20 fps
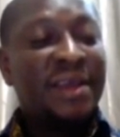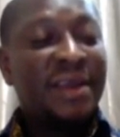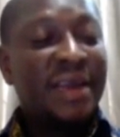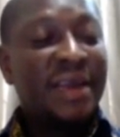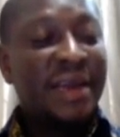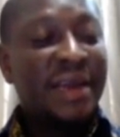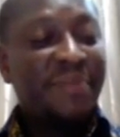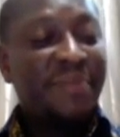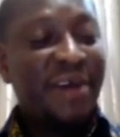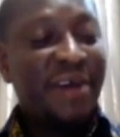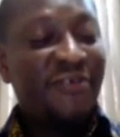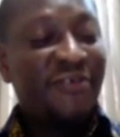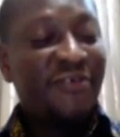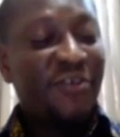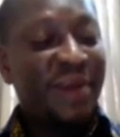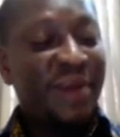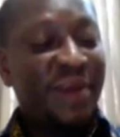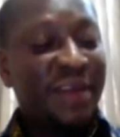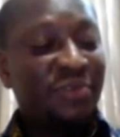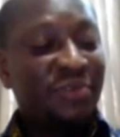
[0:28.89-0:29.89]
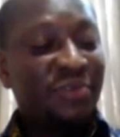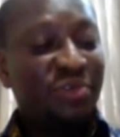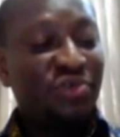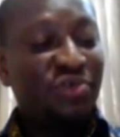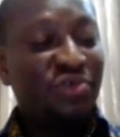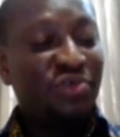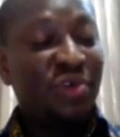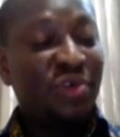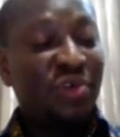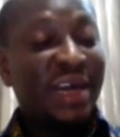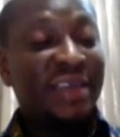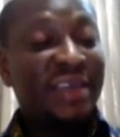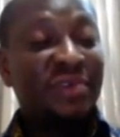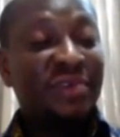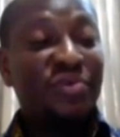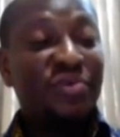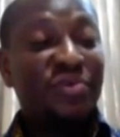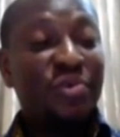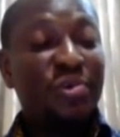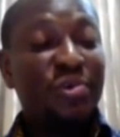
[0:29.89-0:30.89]
Then apart from that, you also look at
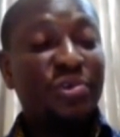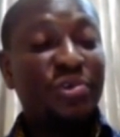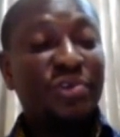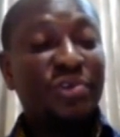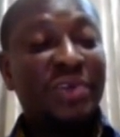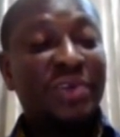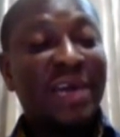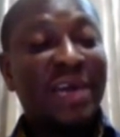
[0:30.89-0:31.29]
those